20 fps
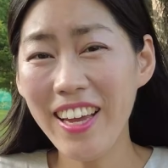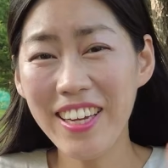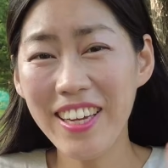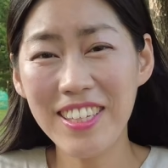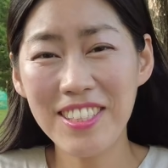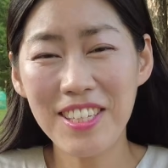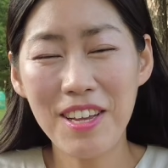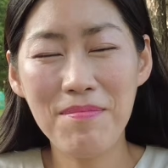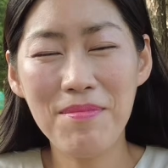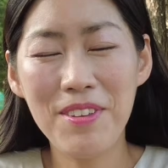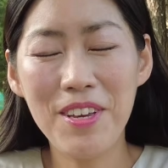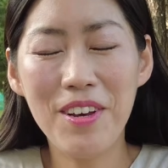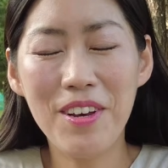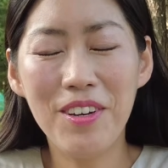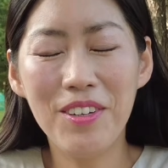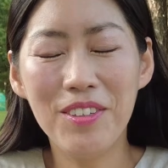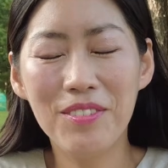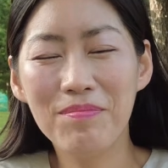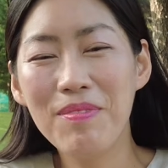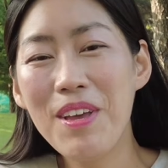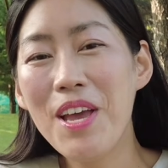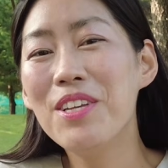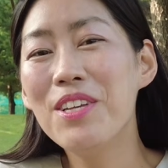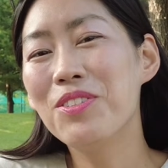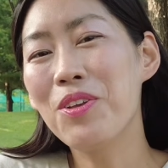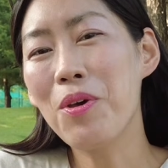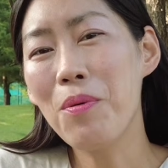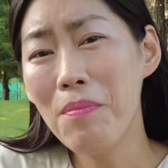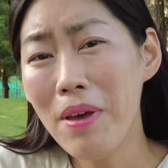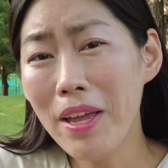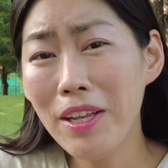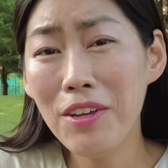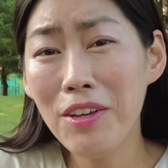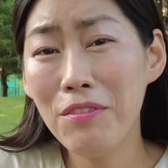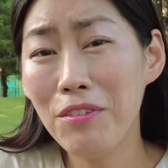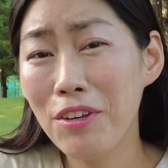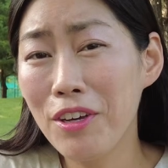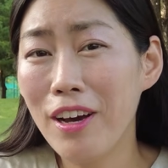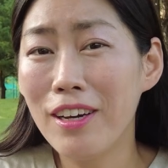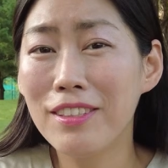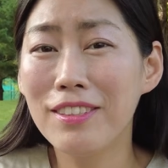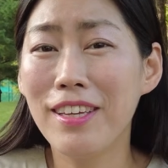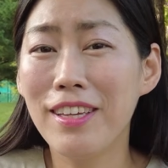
guys, I'm Young. So many of you guys